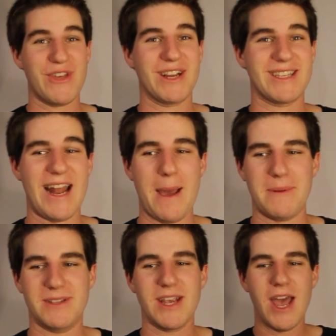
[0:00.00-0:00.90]
things that
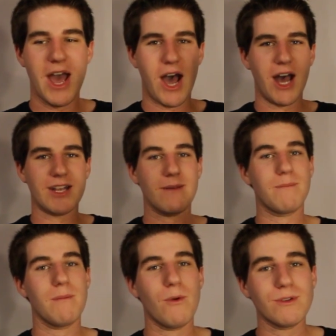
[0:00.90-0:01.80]
happens.
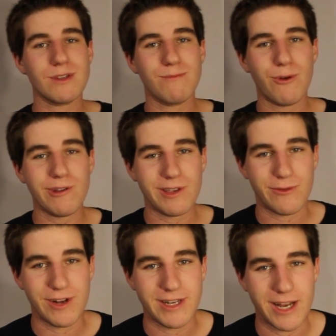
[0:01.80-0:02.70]
But most importantly
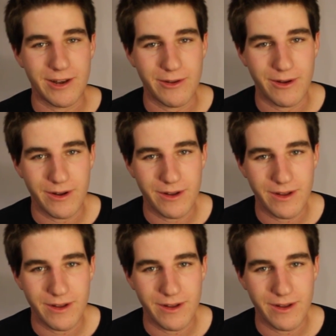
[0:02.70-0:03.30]
for Nintendo,